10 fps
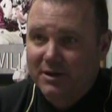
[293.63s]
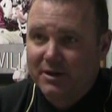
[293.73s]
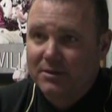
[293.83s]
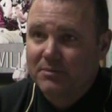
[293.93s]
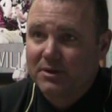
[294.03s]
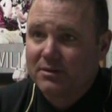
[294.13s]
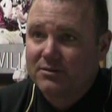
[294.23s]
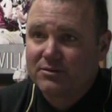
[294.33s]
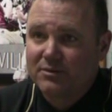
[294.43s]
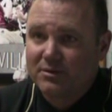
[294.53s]

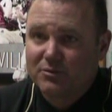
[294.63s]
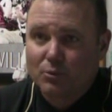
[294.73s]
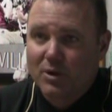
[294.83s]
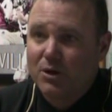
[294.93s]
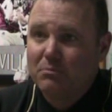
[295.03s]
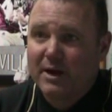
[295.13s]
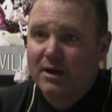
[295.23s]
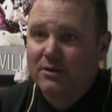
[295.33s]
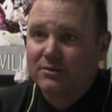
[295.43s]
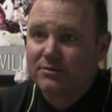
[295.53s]
It's well
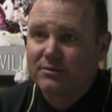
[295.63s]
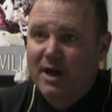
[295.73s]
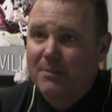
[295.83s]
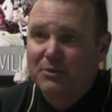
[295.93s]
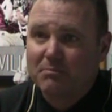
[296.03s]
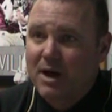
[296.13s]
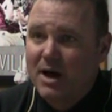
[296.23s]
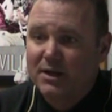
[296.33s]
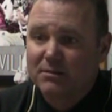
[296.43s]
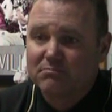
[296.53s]
balanced, top to
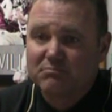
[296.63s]
bottom,